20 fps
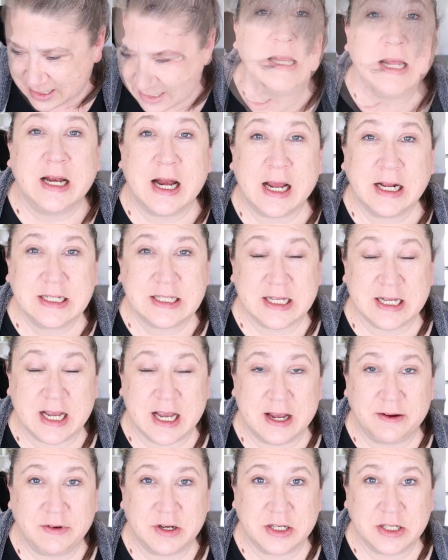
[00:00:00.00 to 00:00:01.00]
The next thing I
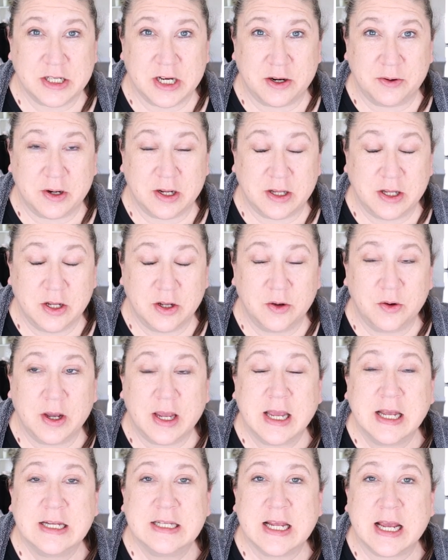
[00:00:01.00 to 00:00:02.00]
have to share with you
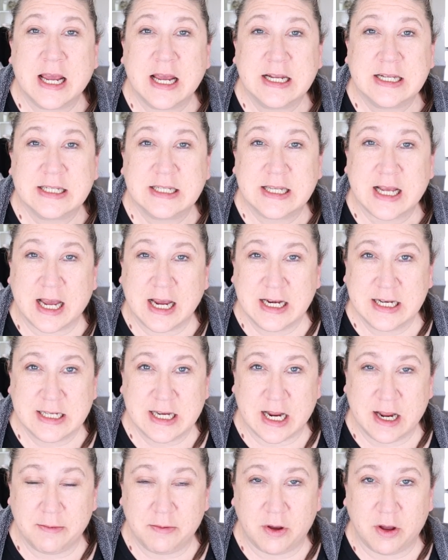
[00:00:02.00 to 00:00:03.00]
is a side
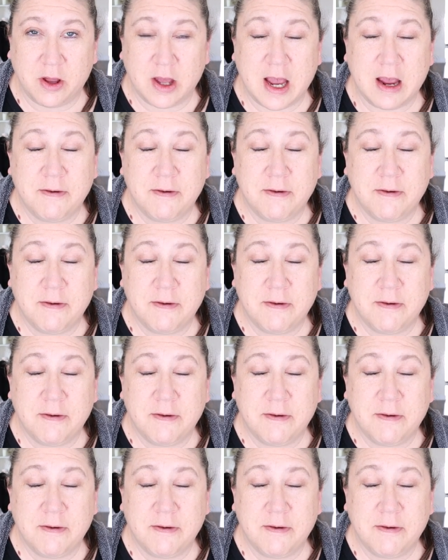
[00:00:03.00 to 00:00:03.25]
table.